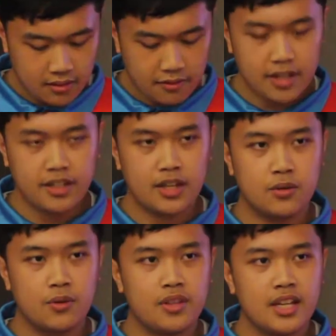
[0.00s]

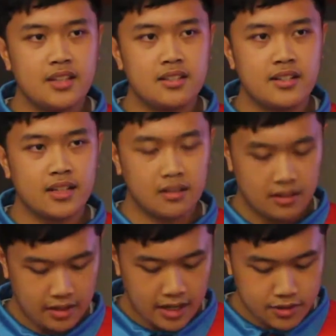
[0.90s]
radio, the internet,
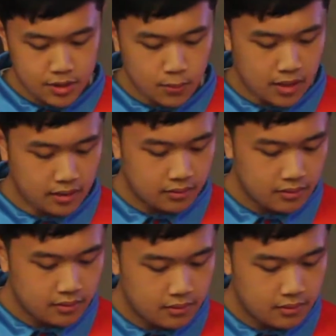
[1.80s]
and so on.